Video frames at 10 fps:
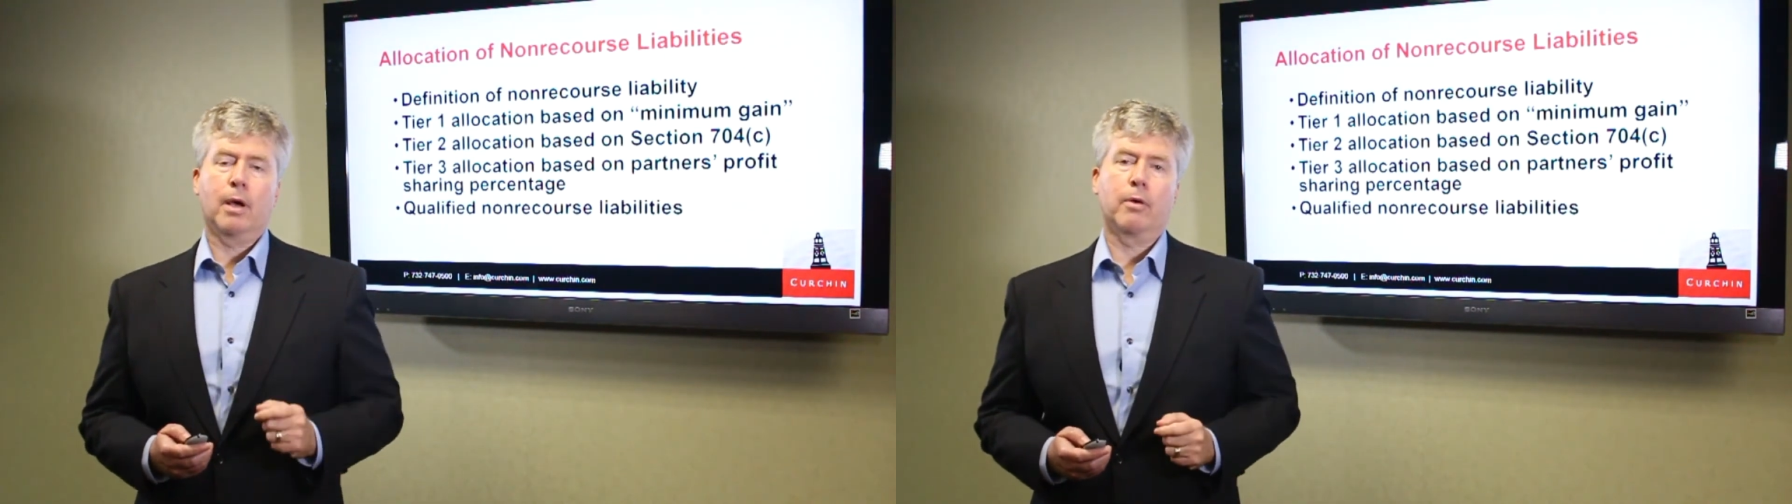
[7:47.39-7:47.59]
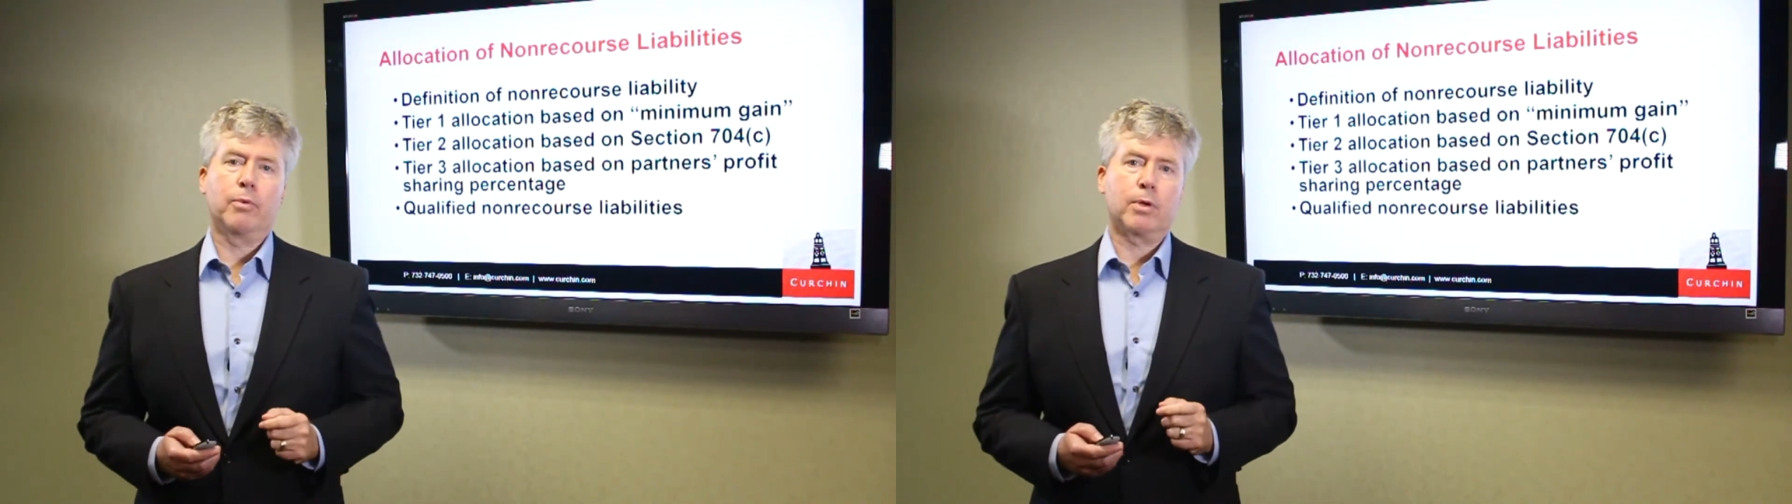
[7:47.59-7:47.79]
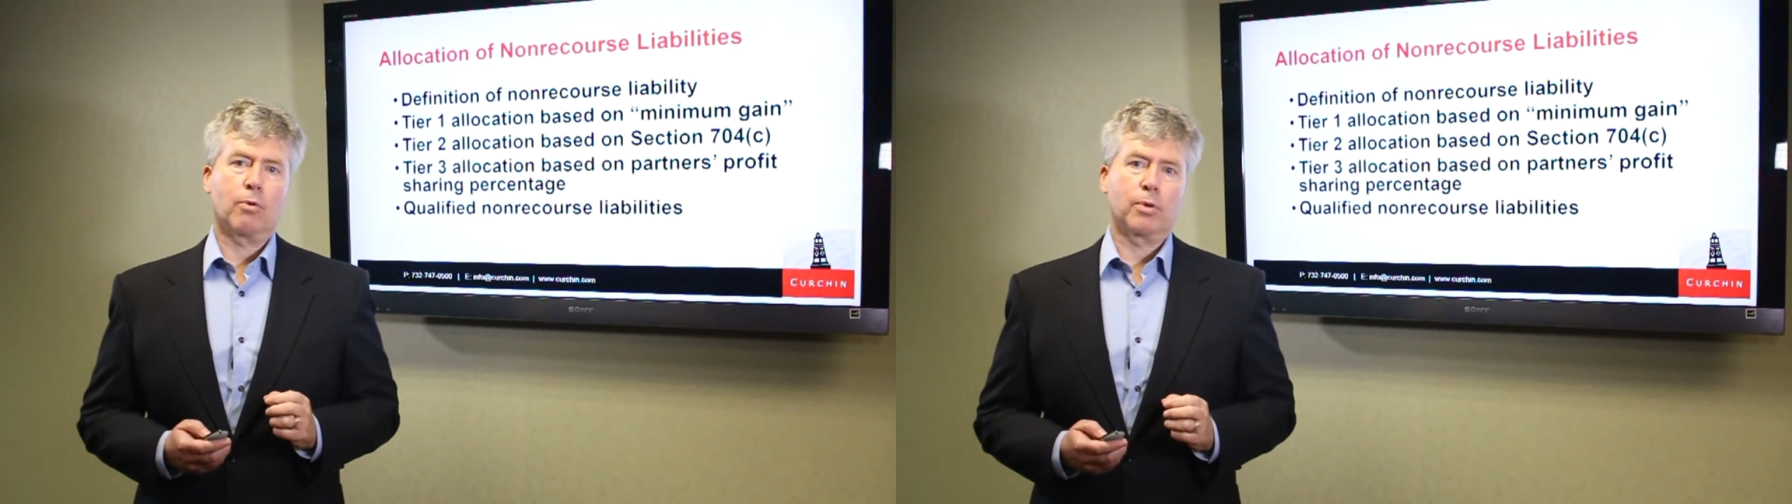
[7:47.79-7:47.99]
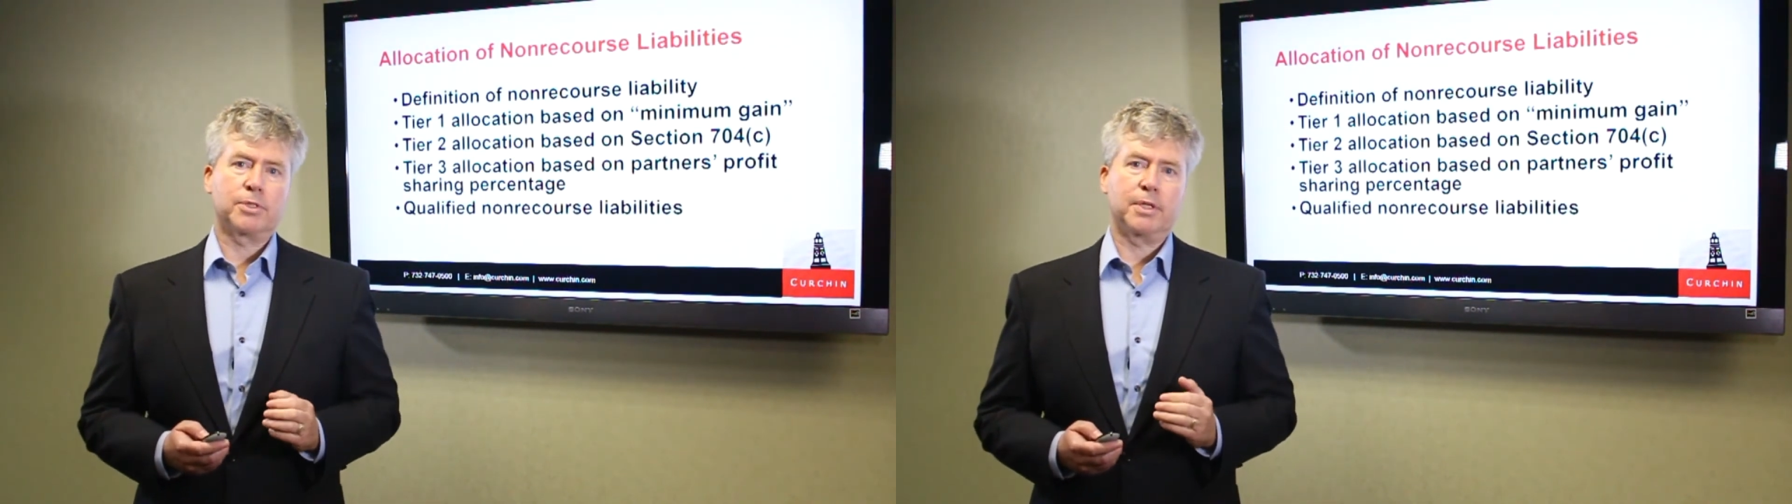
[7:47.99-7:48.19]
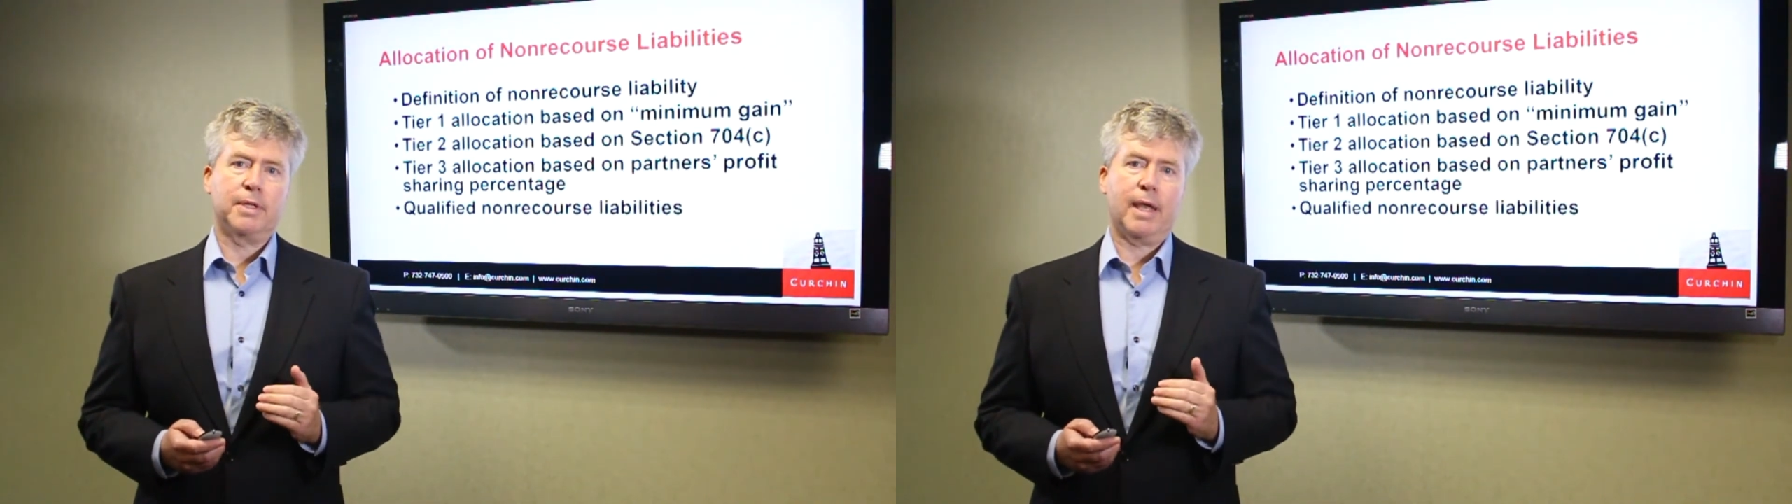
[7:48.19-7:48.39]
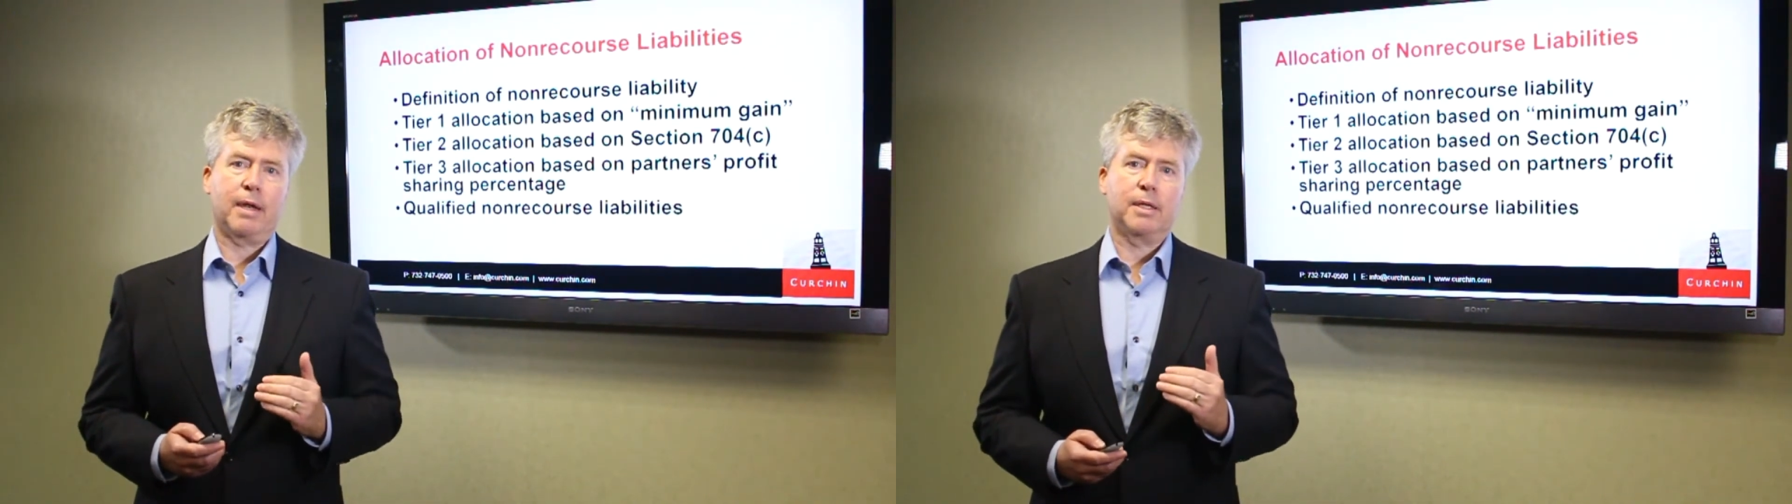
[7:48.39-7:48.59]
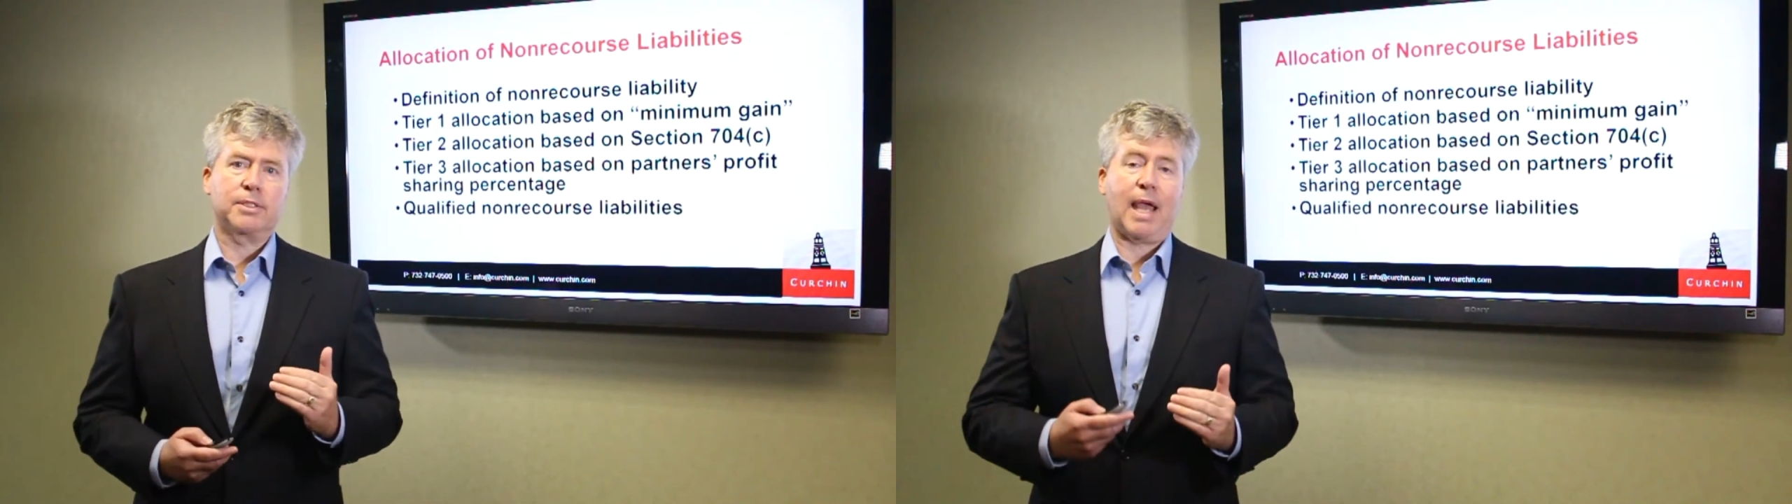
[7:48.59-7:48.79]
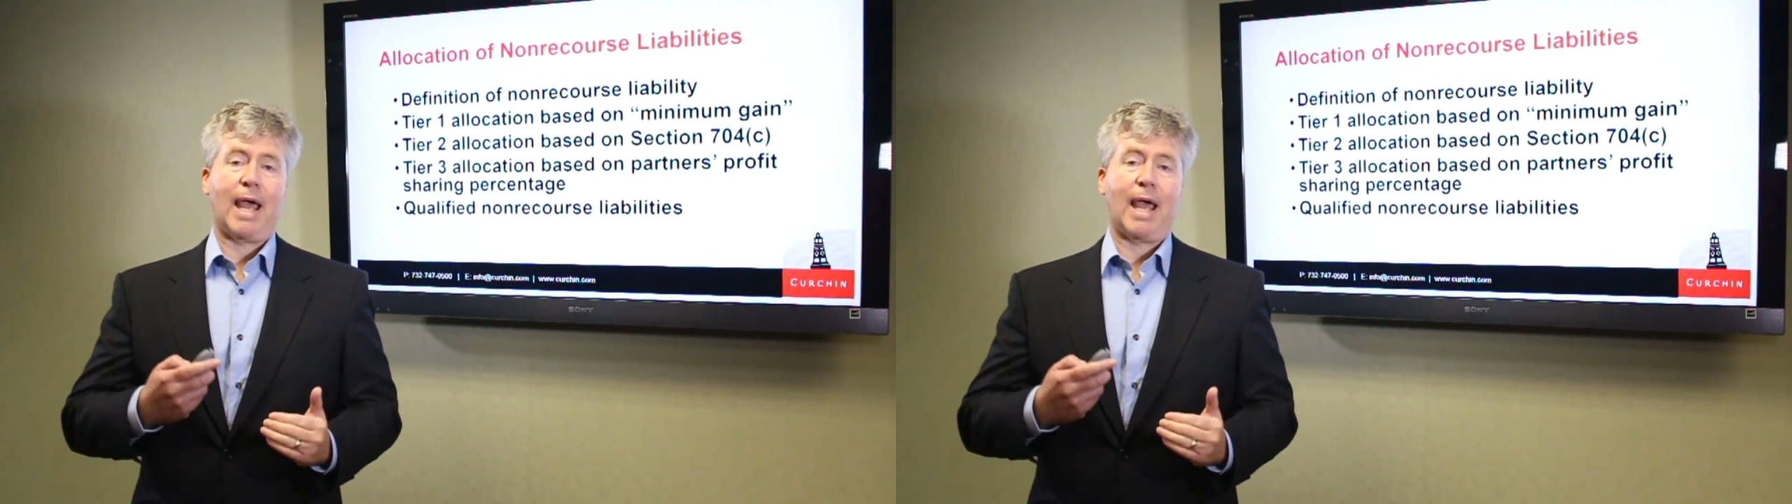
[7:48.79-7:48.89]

non-recourse indebtedness